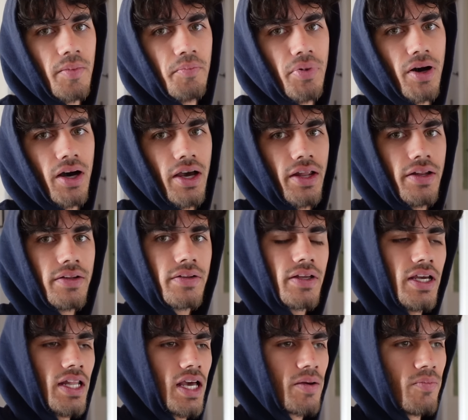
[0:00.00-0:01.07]
but
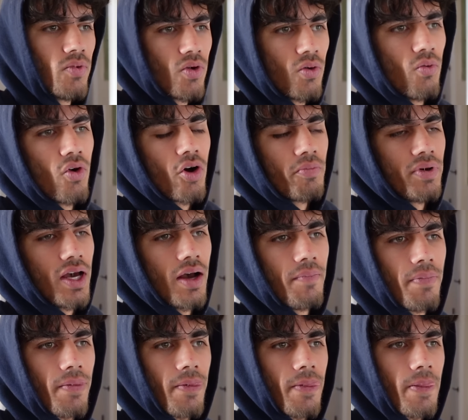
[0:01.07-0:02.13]
and like more warmed
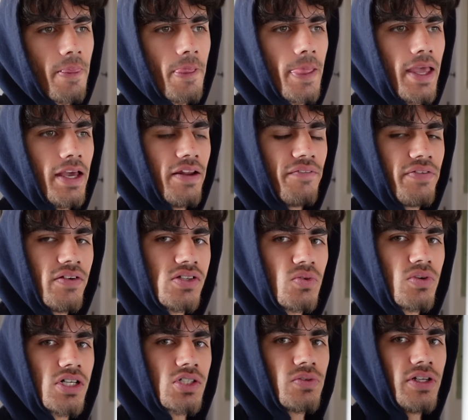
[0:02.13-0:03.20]
up, and it feels
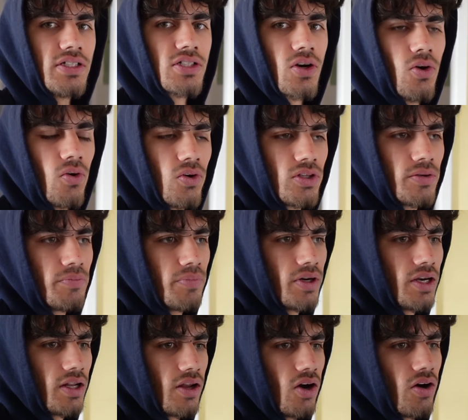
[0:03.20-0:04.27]
worse when it's cold.
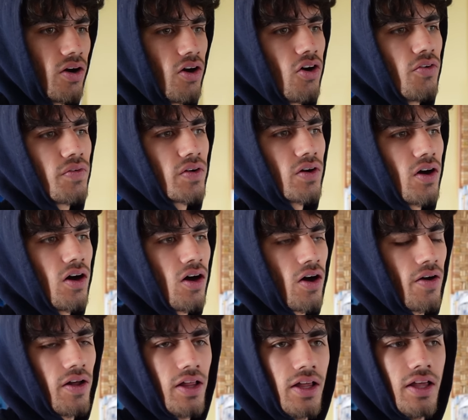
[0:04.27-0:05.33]
But
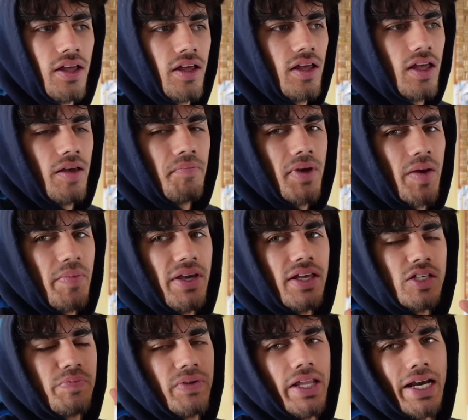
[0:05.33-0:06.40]
overall, maybe
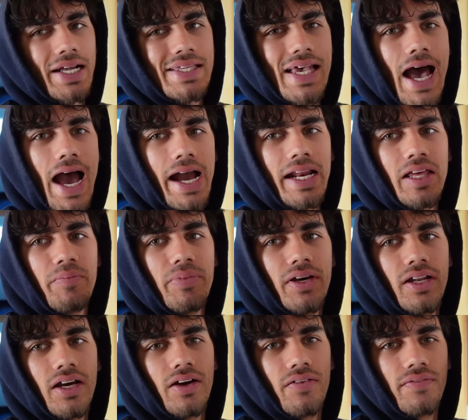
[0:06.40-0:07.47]
there's been like a tiny
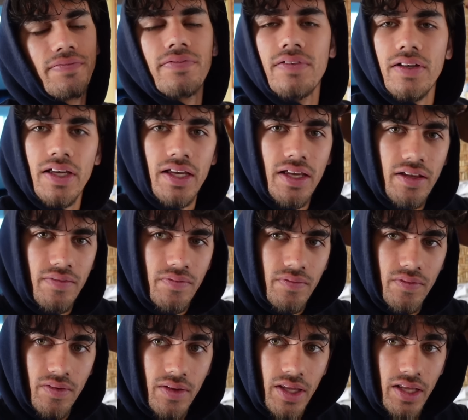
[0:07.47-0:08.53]
bit of
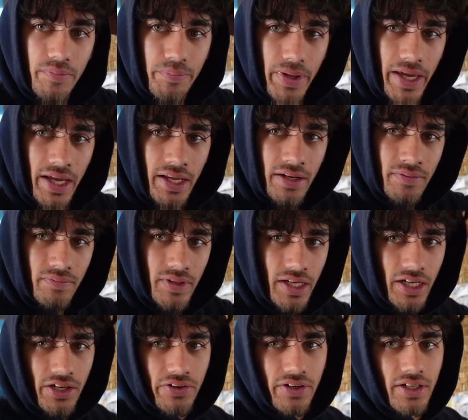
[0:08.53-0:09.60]
pain
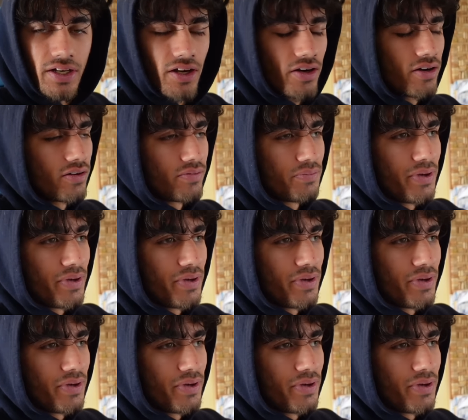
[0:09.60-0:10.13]
increase or